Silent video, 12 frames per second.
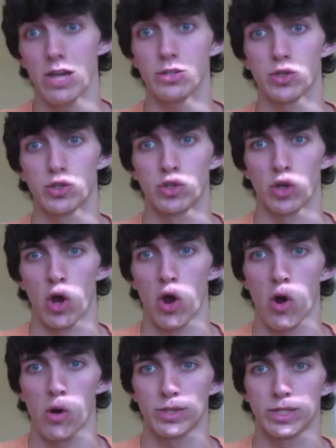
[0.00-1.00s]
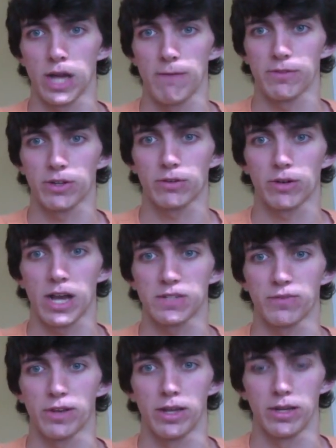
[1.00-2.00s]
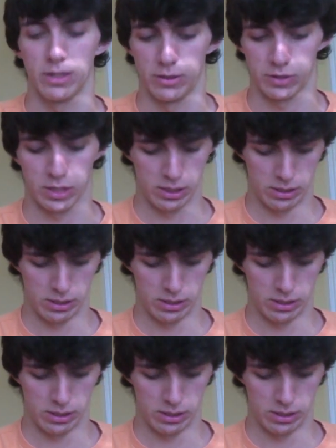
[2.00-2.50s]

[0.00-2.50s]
So, time for the crossfade. And there's a